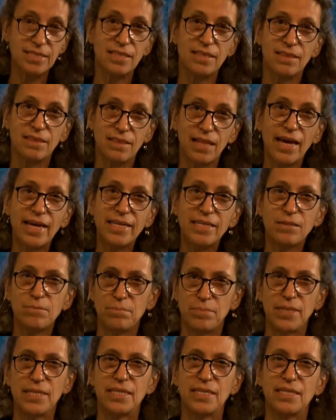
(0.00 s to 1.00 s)
as
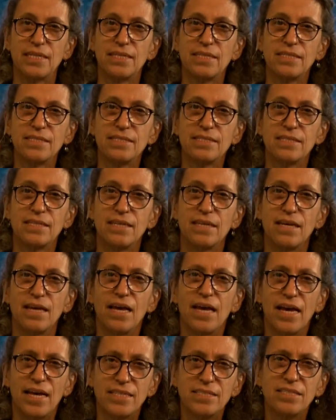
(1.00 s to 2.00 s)
light beings,
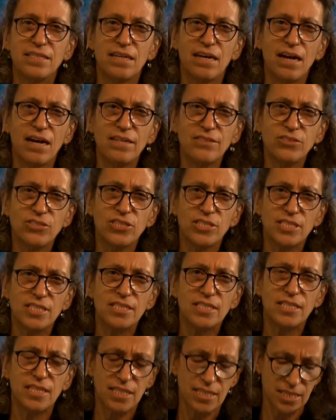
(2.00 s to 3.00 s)
as
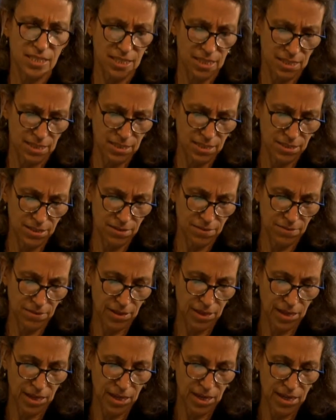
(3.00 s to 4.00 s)
consciousnesses,
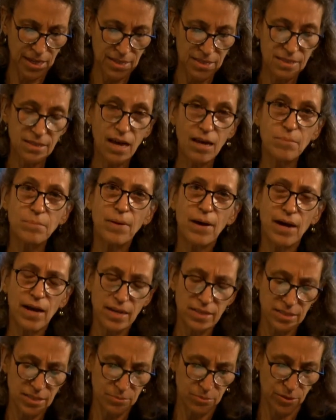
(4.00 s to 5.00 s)
it's not
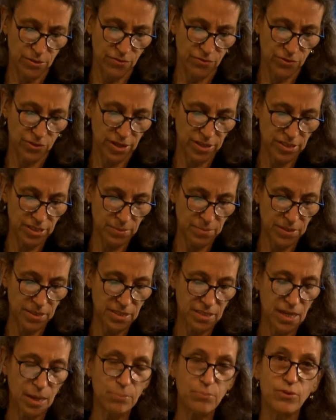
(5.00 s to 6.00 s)
possible for us to be
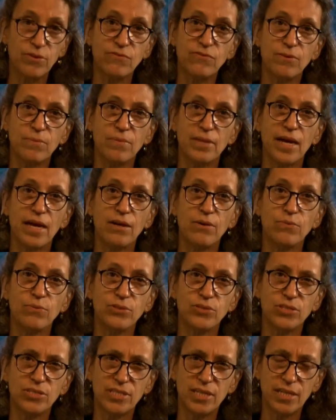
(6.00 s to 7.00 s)
separate from that
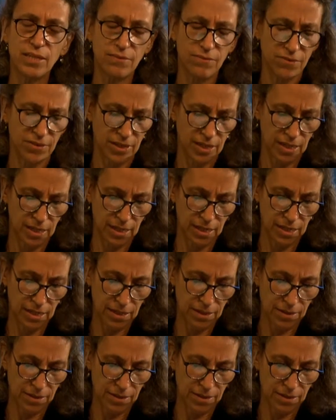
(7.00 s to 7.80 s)
which is infinite.